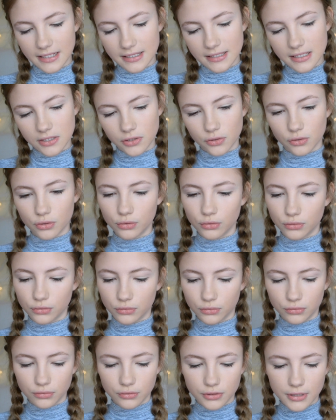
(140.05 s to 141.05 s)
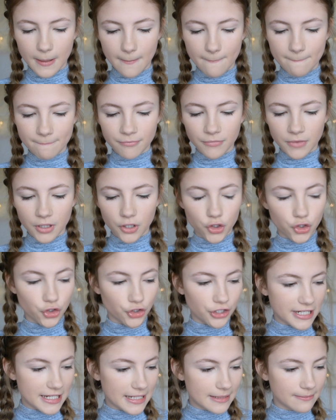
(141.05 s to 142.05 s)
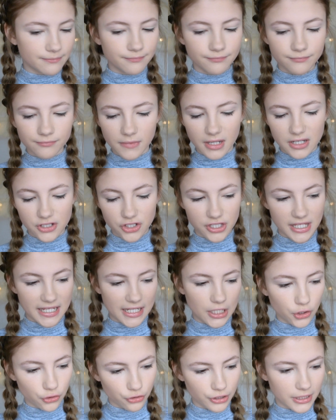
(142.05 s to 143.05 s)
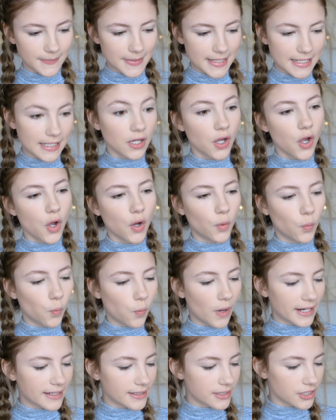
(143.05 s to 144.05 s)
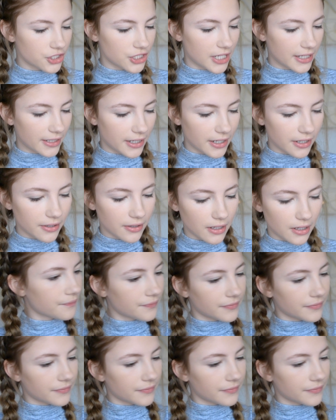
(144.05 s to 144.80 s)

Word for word: This is called Cream, it's just like a creamy white shadow.